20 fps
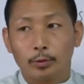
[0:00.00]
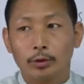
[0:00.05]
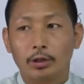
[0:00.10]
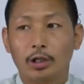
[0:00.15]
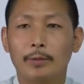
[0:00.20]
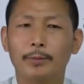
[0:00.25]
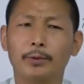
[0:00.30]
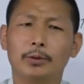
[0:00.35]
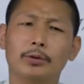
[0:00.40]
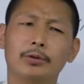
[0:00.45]
will
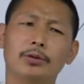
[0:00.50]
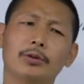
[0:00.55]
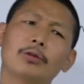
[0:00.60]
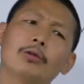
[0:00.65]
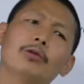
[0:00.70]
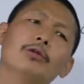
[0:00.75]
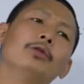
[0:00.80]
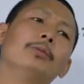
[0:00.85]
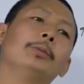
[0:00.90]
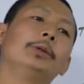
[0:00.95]
come across
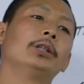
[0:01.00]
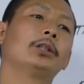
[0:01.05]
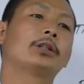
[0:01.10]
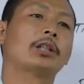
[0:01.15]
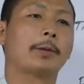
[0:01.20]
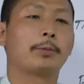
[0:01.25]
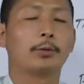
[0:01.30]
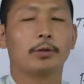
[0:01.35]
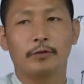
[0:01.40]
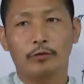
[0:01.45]
so many
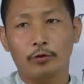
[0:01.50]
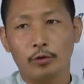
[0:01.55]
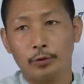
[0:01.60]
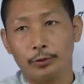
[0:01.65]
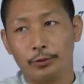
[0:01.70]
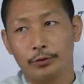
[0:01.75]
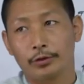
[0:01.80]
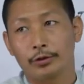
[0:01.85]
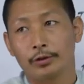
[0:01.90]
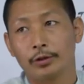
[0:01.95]
types of
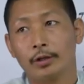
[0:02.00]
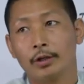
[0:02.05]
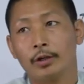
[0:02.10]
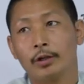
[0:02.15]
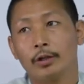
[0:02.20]
goods.